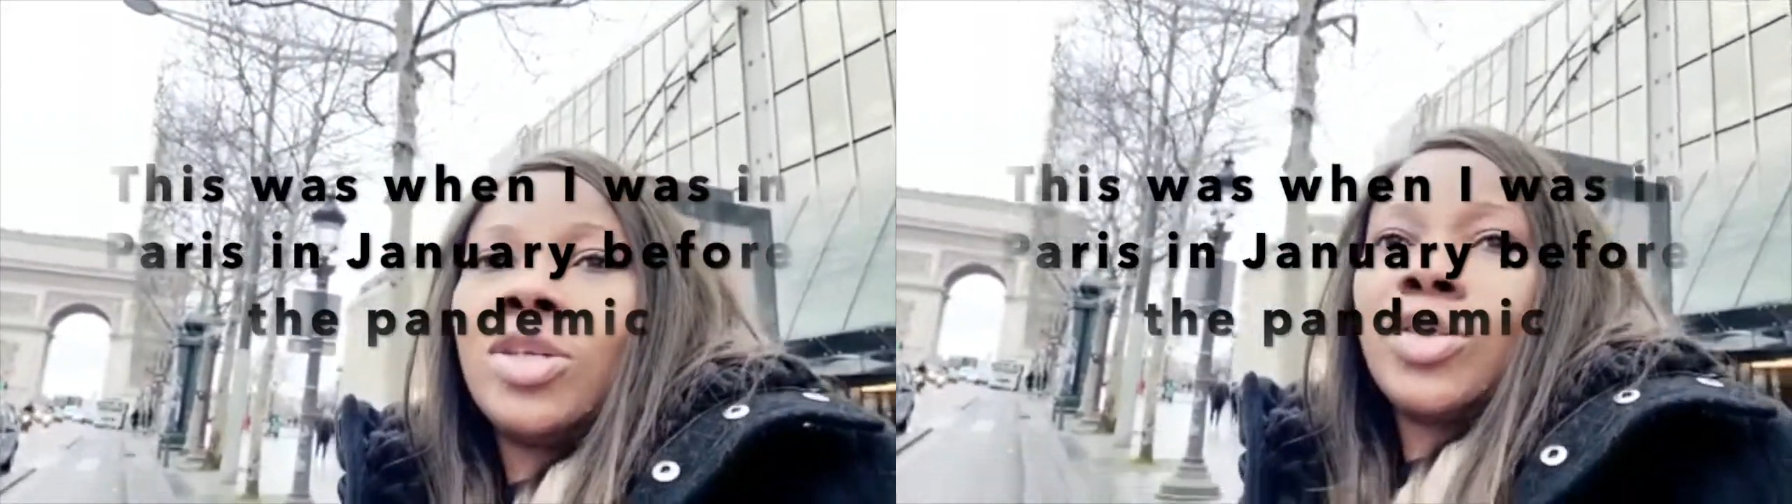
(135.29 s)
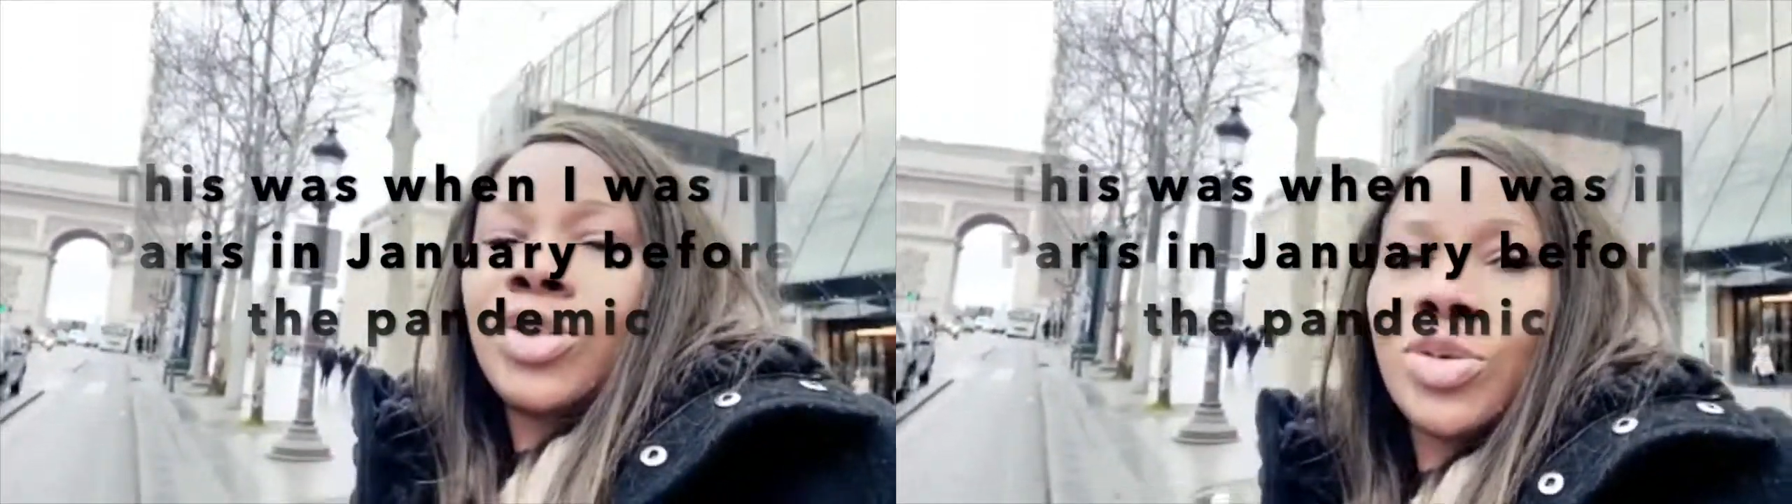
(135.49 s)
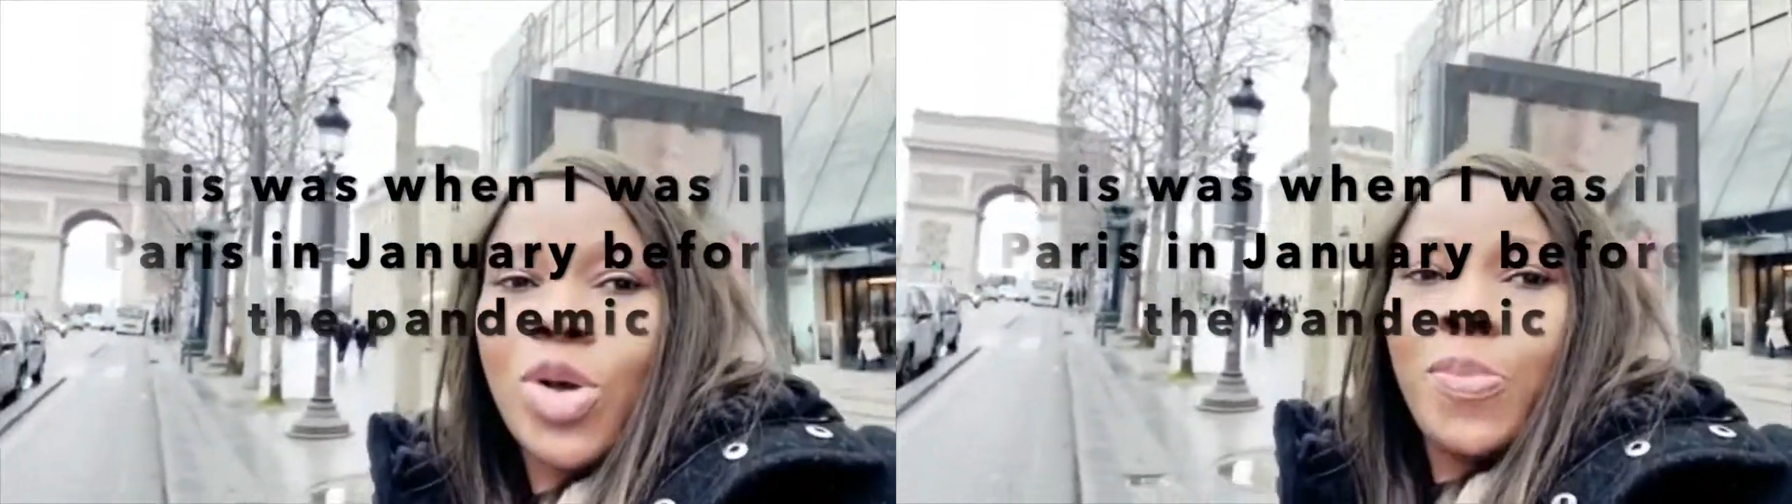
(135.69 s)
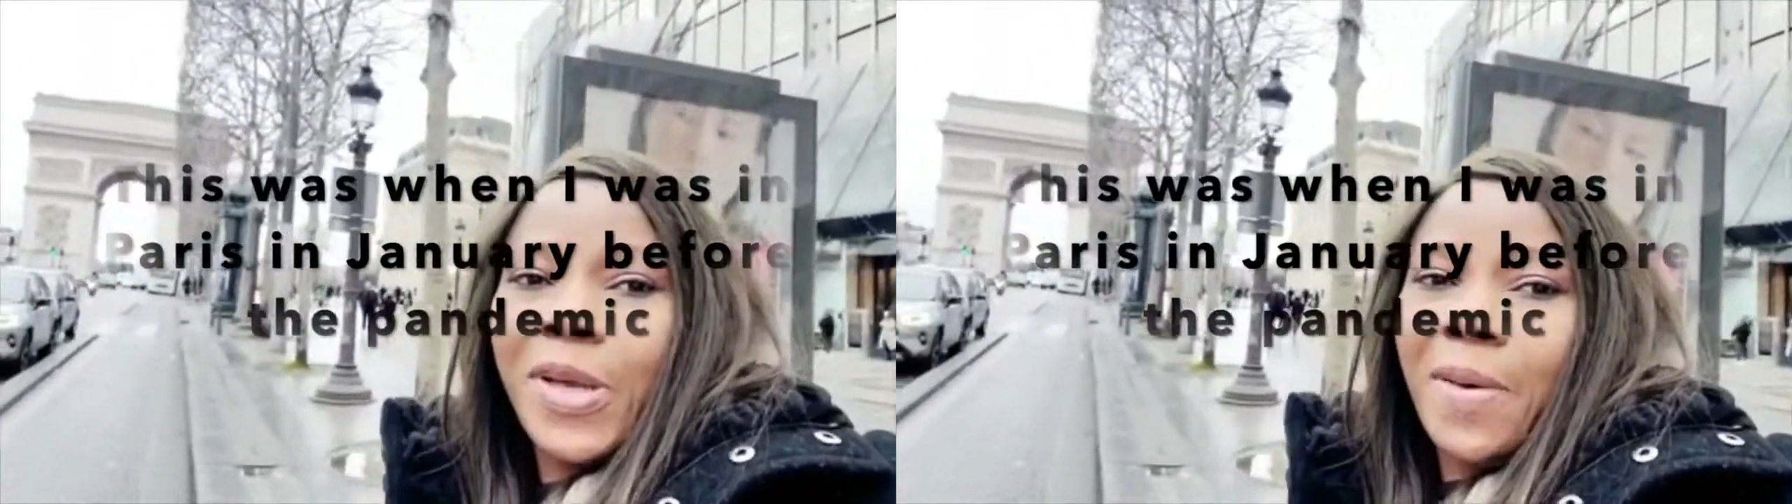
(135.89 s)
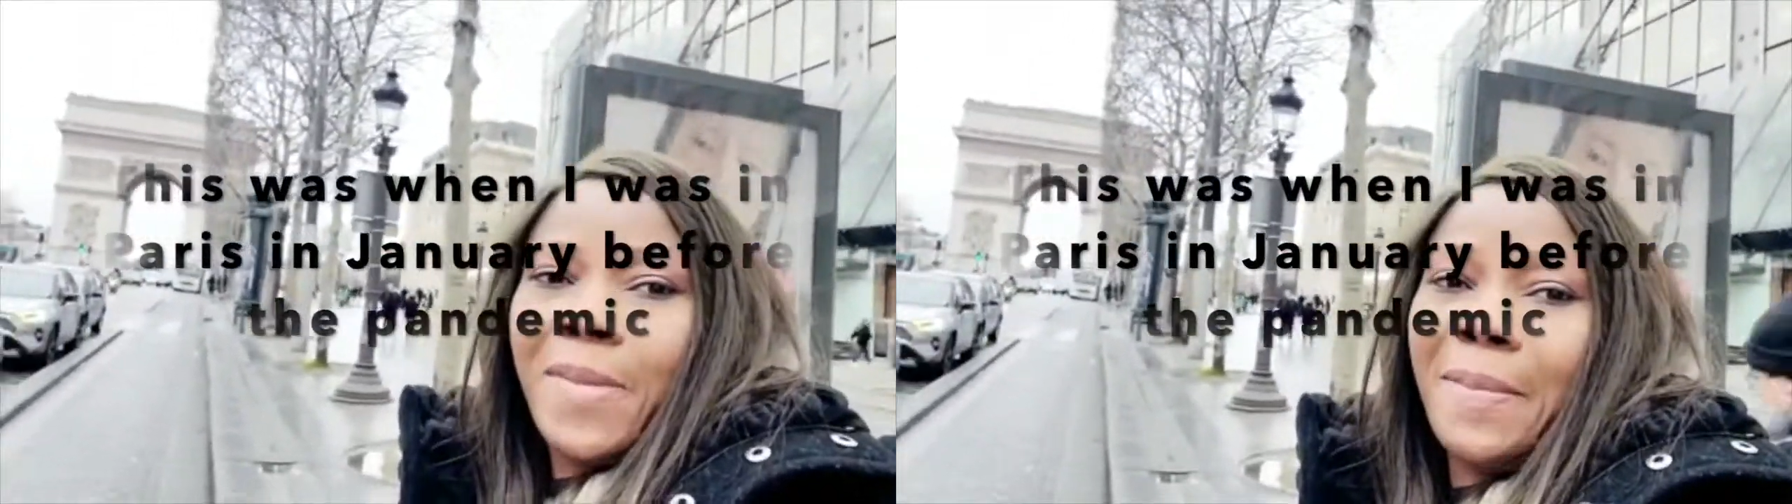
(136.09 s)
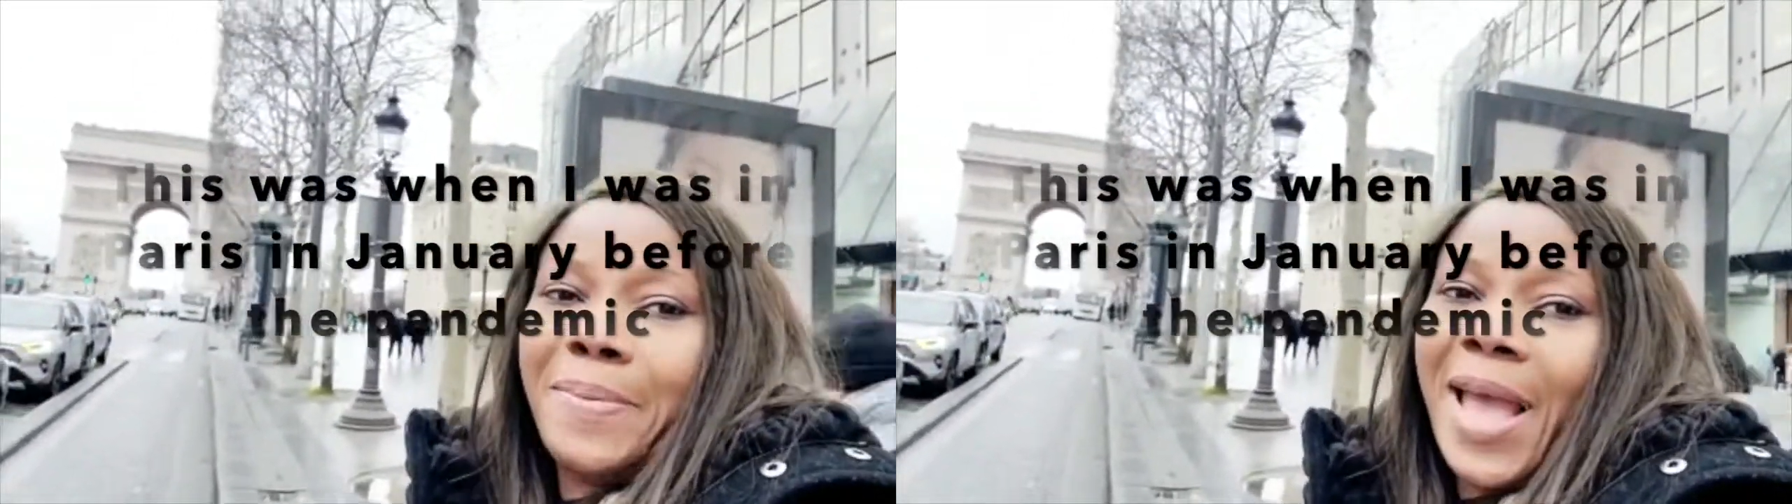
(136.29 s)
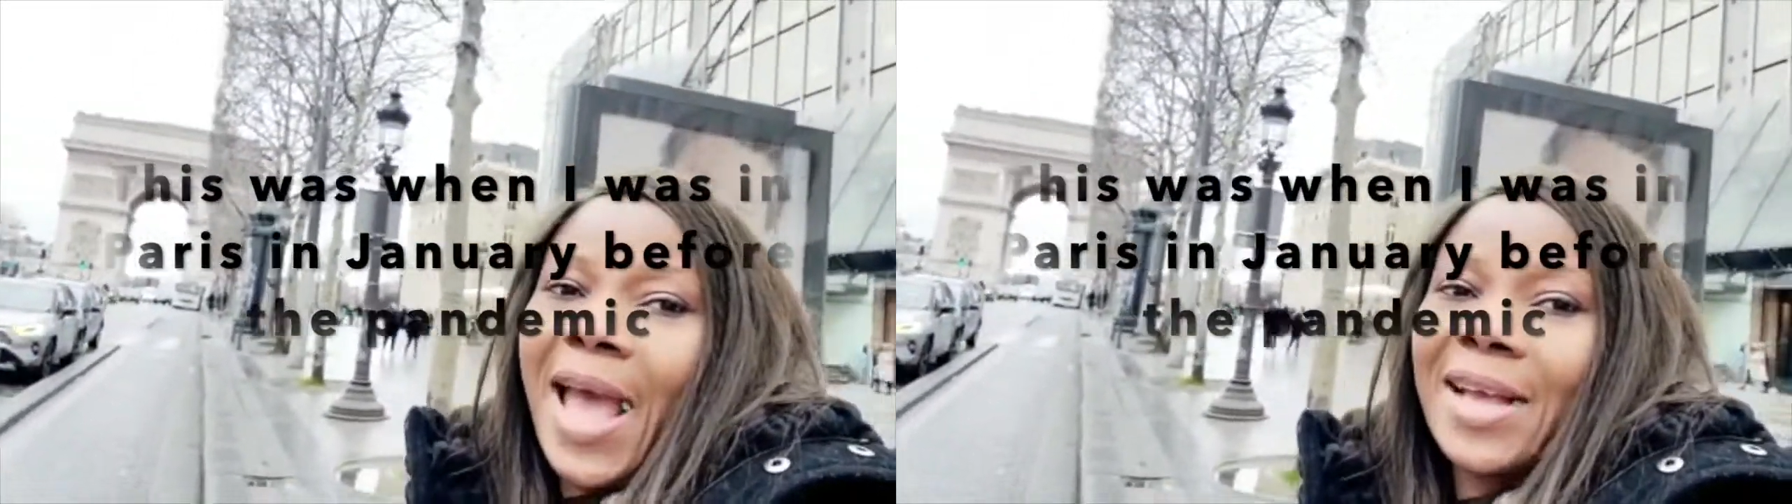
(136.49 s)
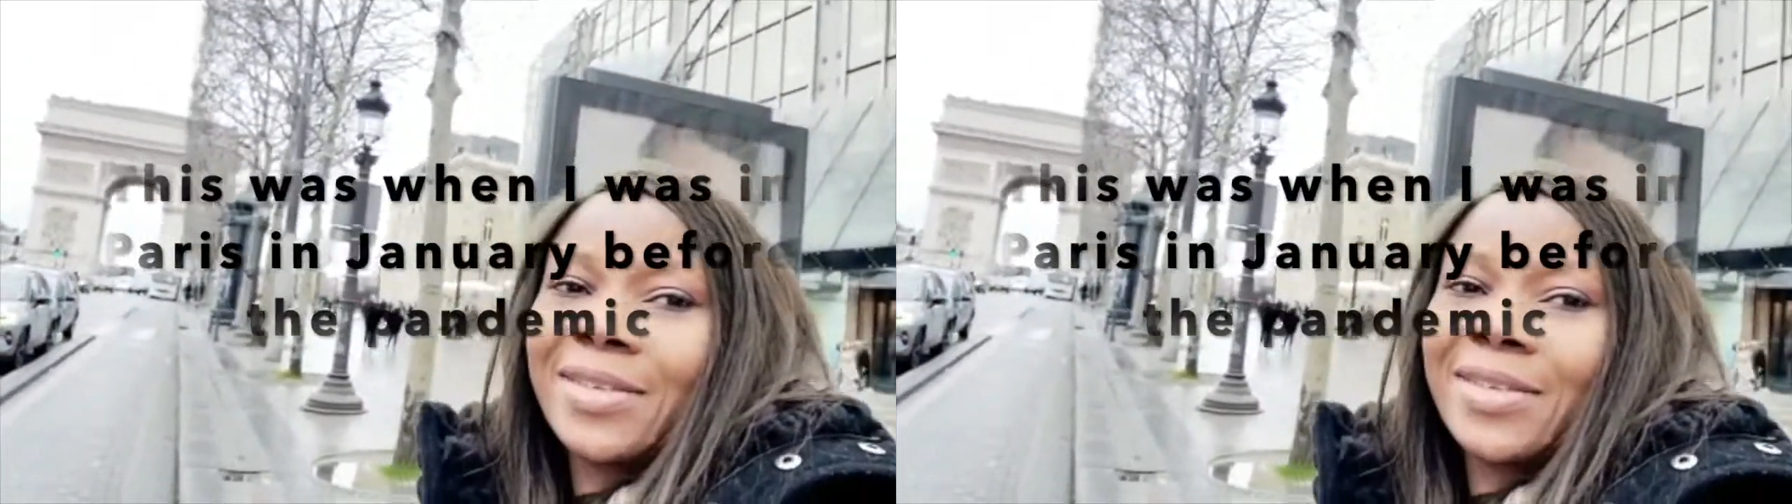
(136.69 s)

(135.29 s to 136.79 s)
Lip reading: to go pick up my bag.